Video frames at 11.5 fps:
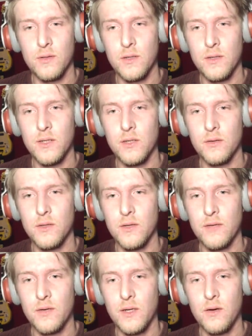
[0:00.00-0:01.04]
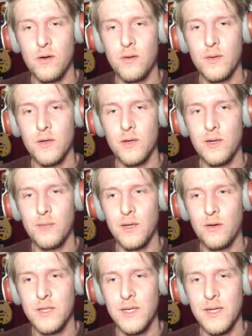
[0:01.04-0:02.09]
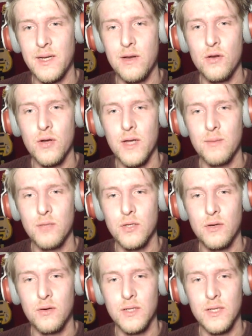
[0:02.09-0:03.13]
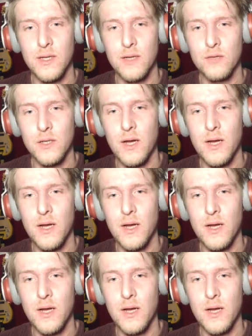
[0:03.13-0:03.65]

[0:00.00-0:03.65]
Turn this on, definitely. Oh, we got a little bit of light in here now. Look how much nicer that looks.